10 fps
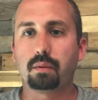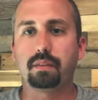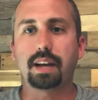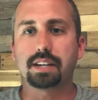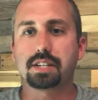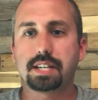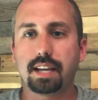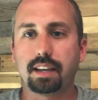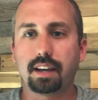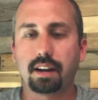it. We've got you
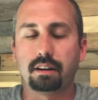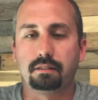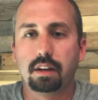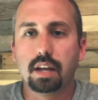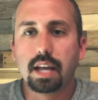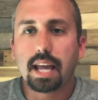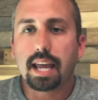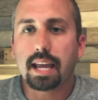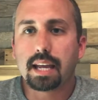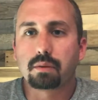taken care of.
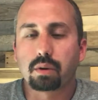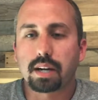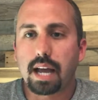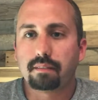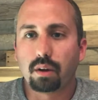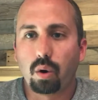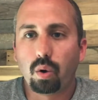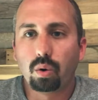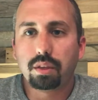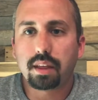And we're gonna have the
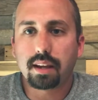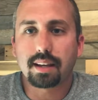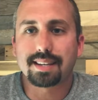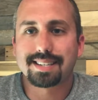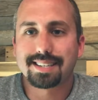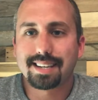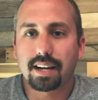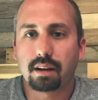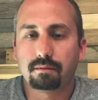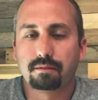whole thing
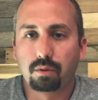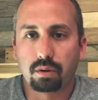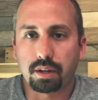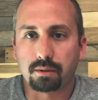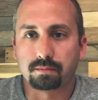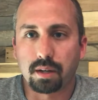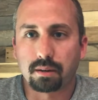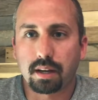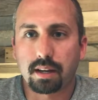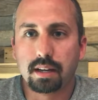set up for you,
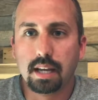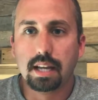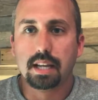okay?